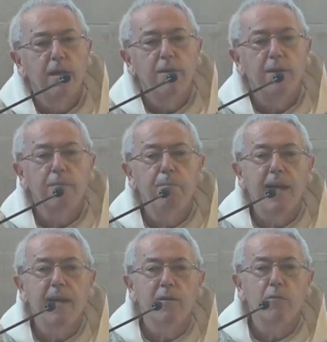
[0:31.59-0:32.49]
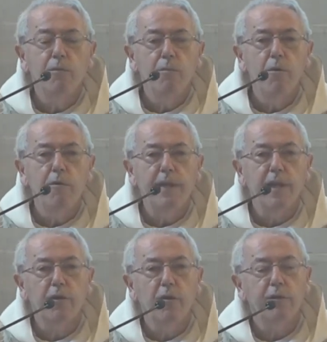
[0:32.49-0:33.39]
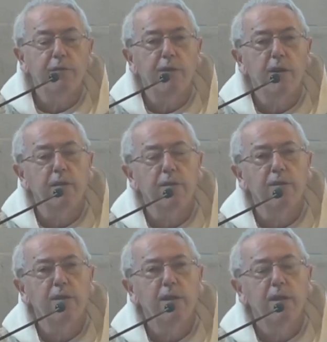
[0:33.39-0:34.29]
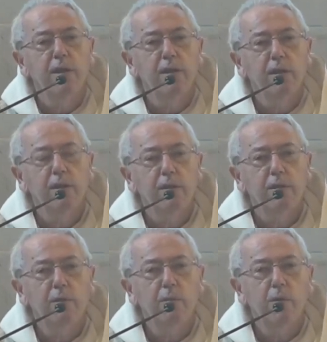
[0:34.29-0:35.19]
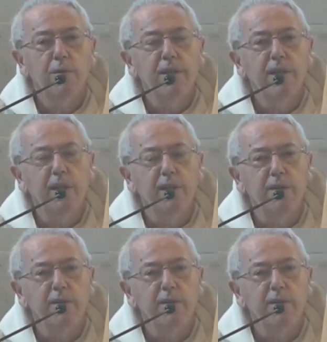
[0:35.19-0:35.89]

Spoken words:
This band was moving across France towards England,